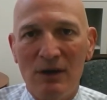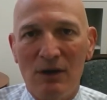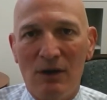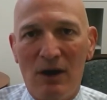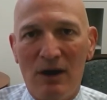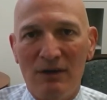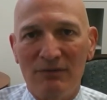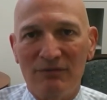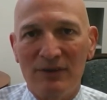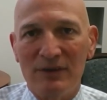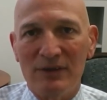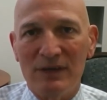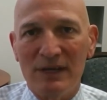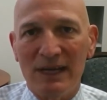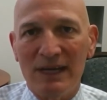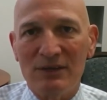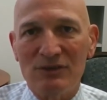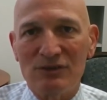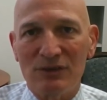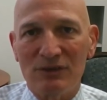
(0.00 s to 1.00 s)
often
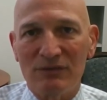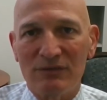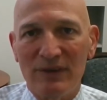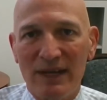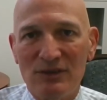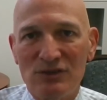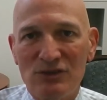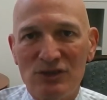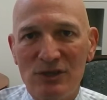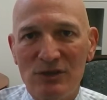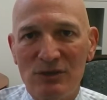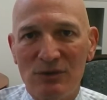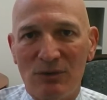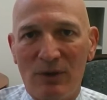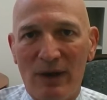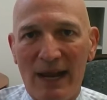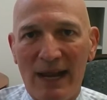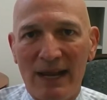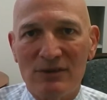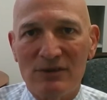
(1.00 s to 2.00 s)
intervention
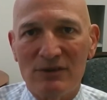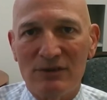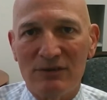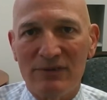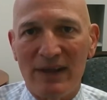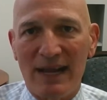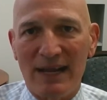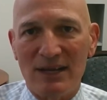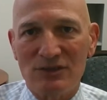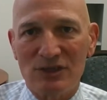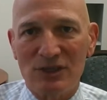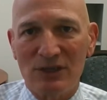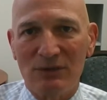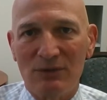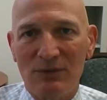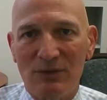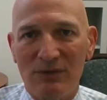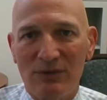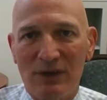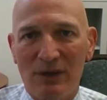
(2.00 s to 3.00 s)
or
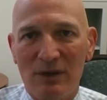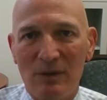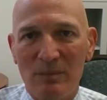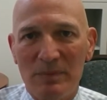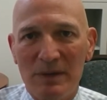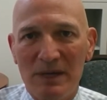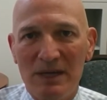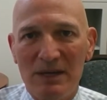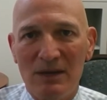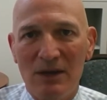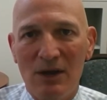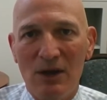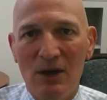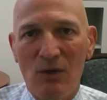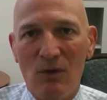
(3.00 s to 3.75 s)
endovascular therapy